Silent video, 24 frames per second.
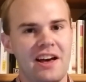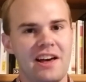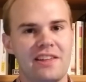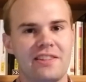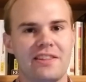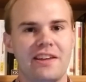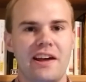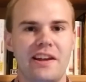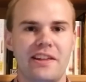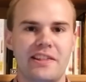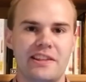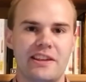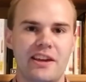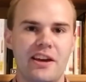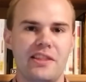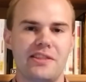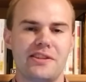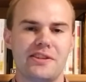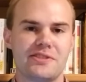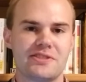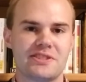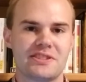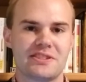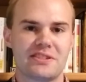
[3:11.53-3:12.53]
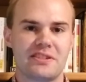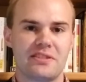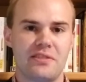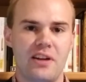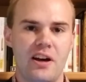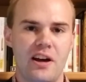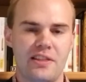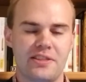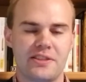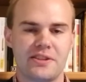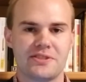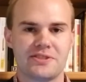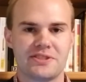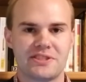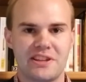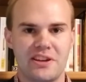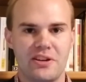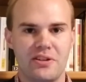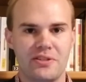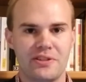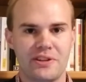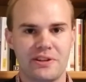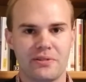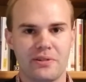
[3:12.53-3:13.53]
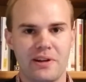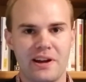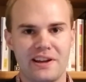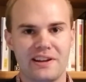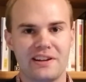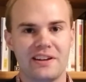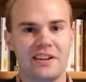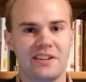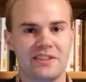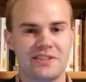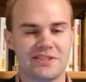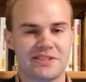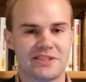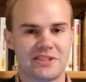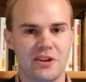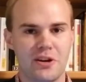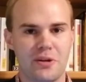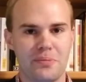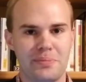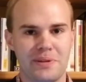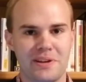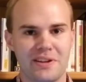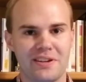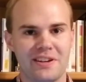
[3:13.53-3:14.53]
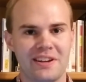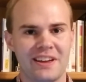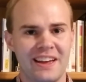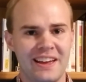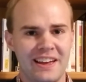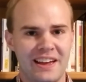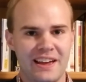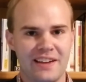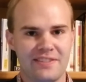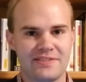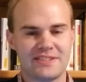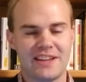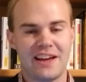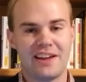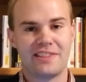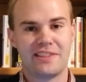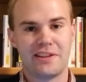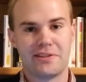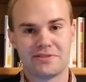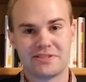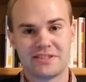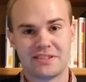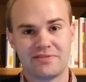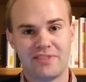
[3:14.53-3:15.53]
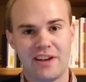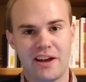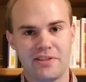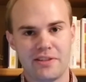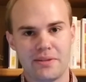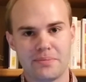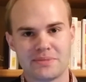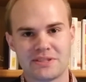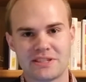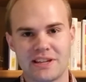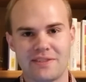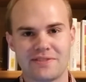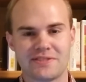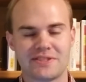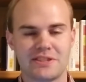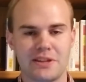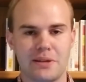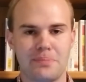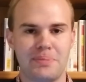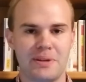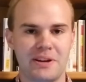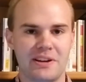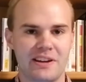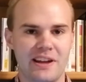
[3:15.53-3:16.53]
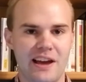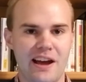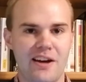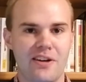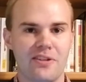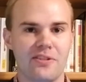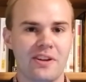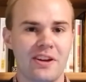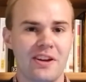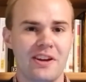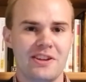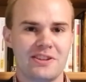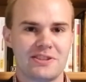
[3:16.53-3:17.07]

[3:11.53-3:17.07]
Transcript: A lot of the other authors that only write dystopian have found themselves slipping down,